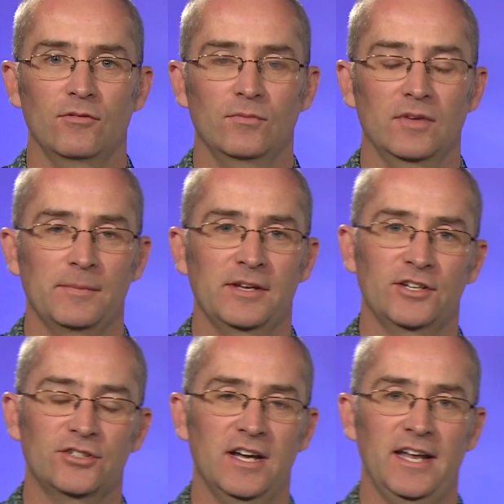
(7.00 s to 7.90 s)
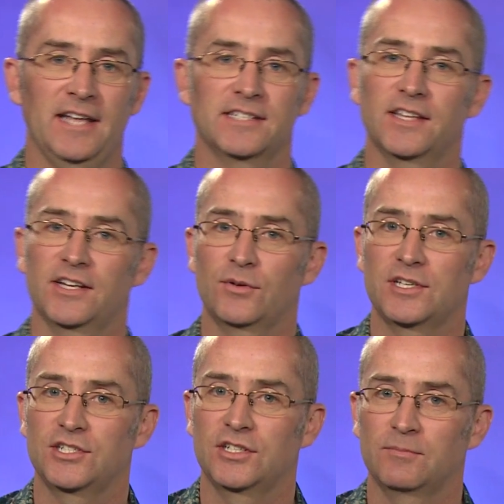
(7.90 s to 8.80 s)
Well, I'm going to try and answer that
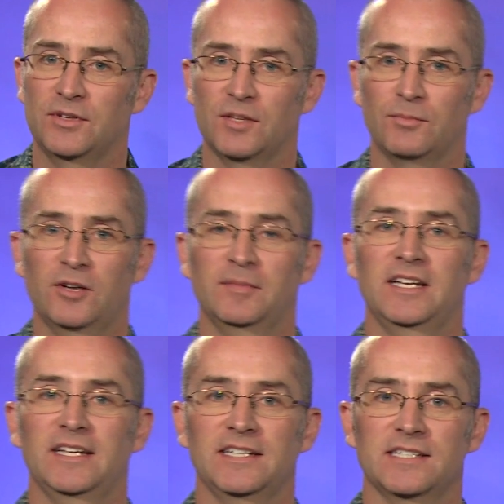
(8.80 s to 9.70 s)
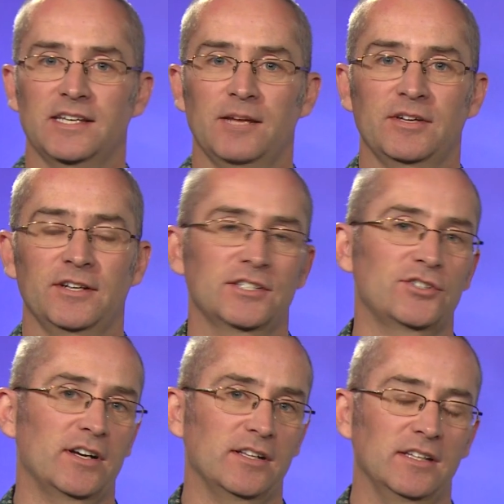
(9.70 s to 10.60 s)
question, but the bottom line is that I'm going to
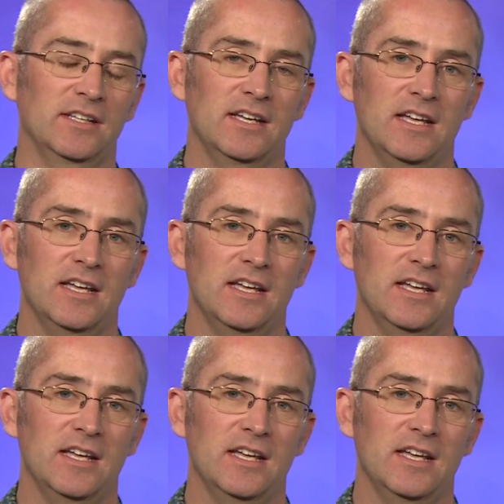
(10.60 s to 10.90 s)
struggle